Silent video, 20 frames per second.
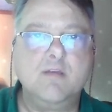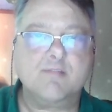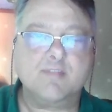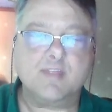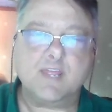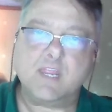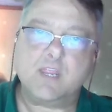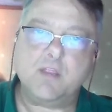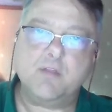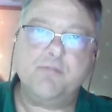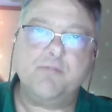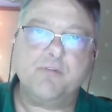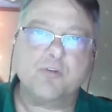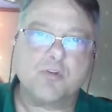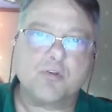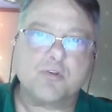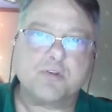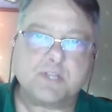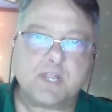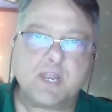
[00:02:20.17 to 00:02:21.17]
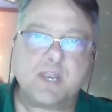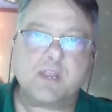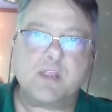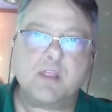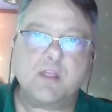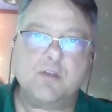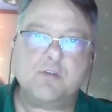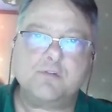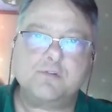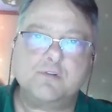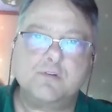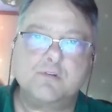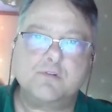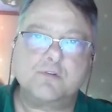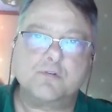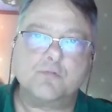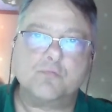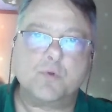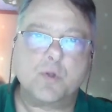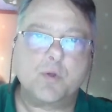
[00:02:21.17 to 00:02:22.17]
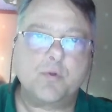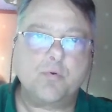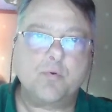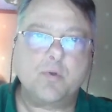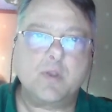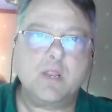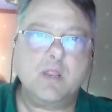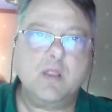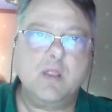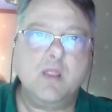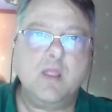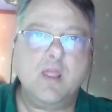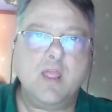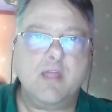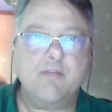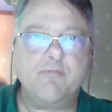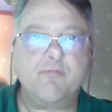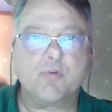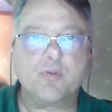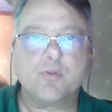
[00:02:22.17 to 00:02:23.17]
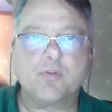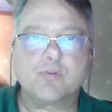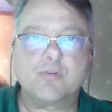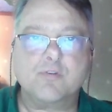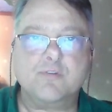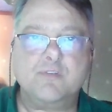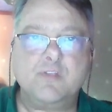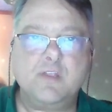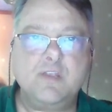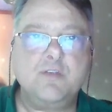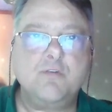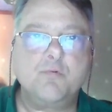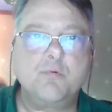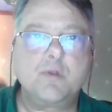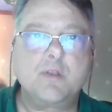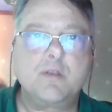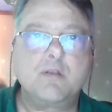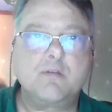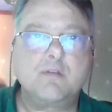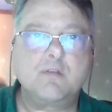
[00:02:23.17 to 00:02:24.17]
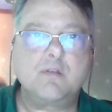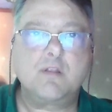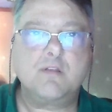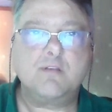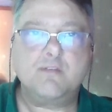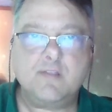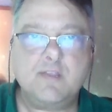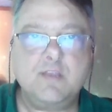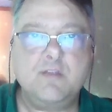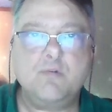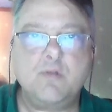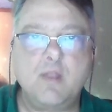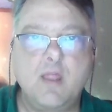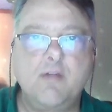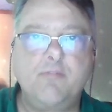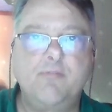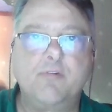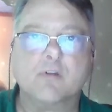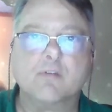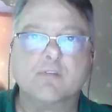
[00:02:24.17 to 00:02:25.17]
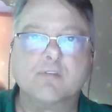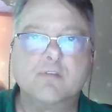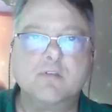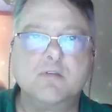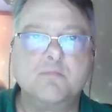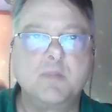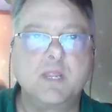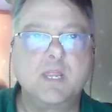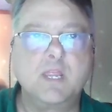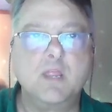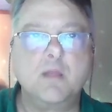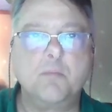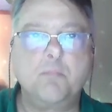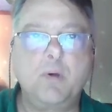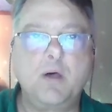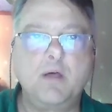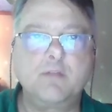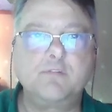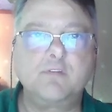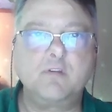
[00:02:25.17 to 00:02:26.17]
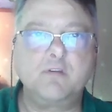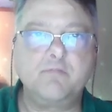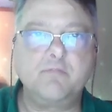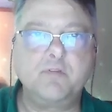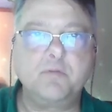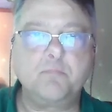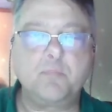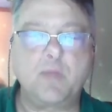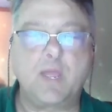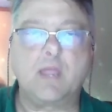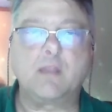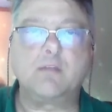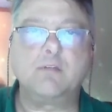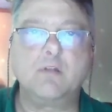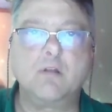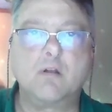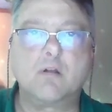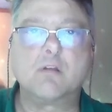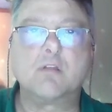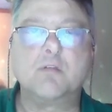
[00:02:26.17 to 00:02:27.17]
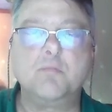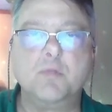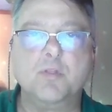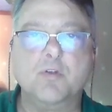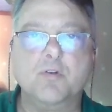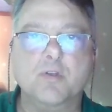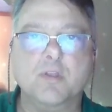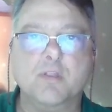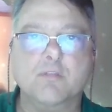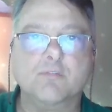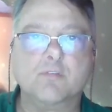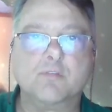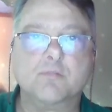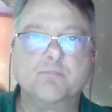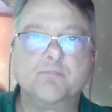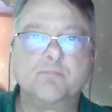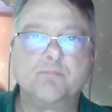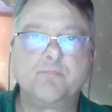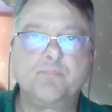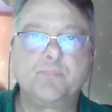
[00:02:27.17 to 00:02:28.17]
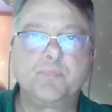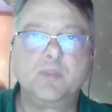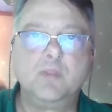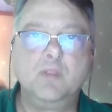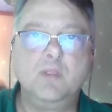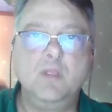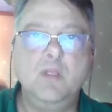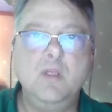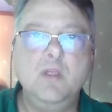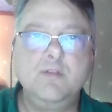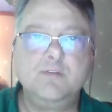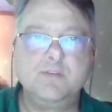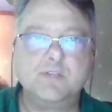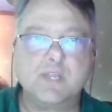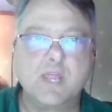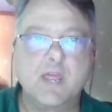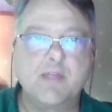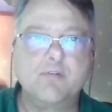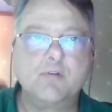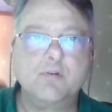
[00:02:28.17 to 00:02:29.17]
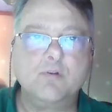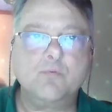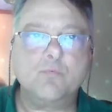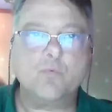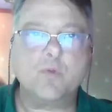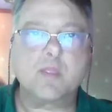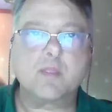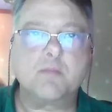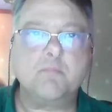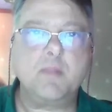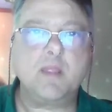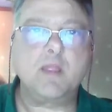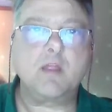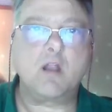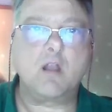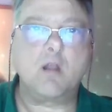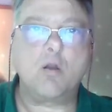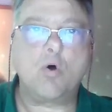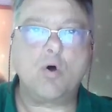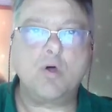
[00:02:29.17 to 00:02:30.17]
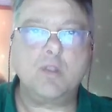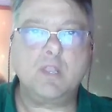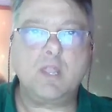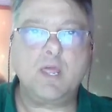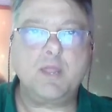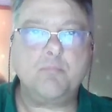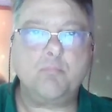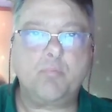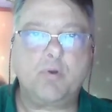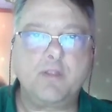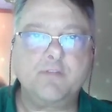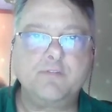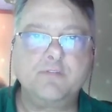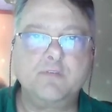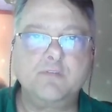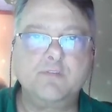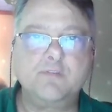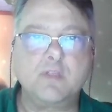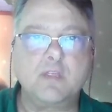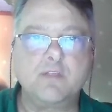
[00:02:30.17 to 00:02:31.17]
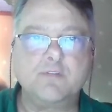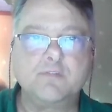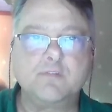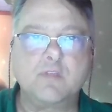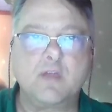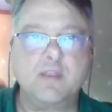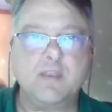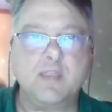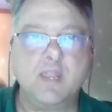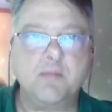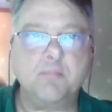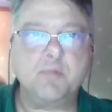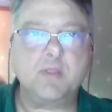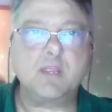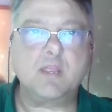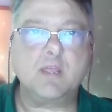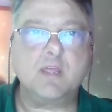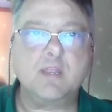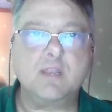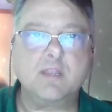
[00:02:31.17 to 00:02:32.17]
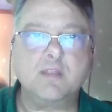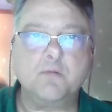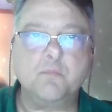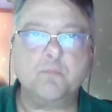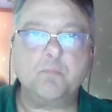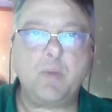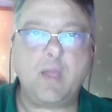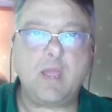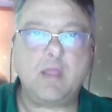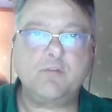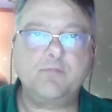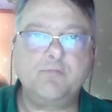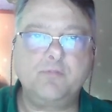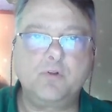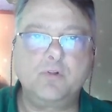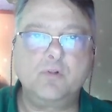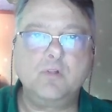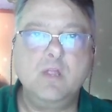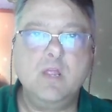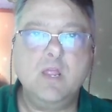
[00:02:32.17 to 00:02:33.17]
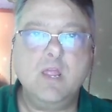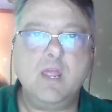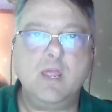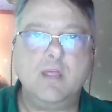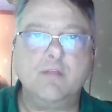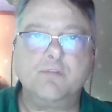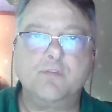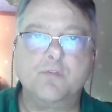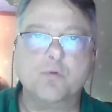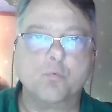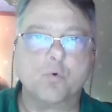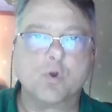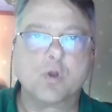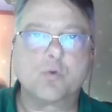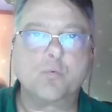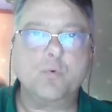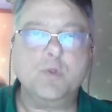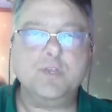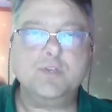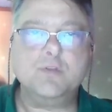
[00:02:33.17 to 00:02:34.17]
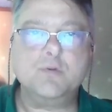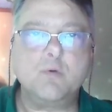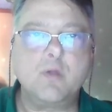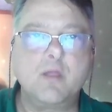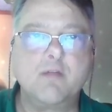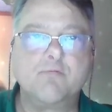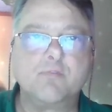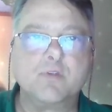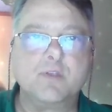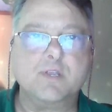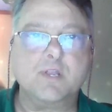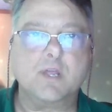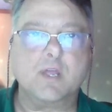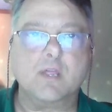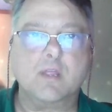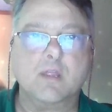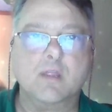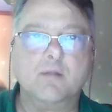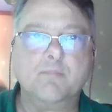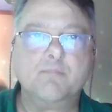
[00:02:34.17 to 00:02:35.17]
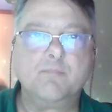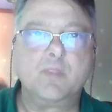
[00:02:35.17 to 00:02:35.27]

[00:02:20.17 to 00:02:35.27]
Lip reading: Thank you for your dedication to Rotary and for your continued efforts in making a positive impact in our communities. Together, we can make our online presence as dynamic and impactful as the work we do every day.